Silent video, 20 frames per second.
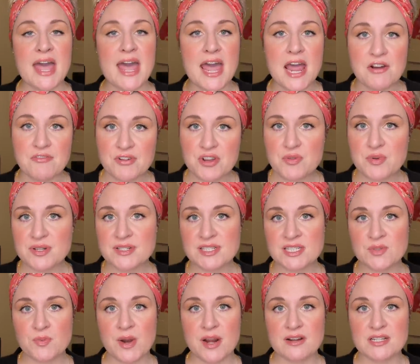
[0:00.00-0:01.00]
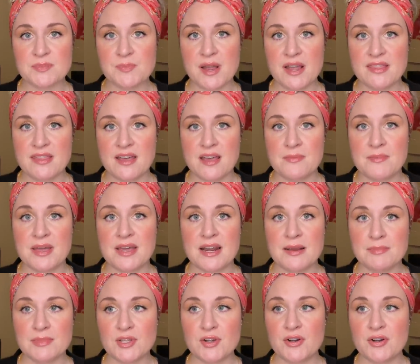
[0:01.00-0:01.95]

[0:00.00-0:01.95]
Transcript: Everyone swears by them and I'm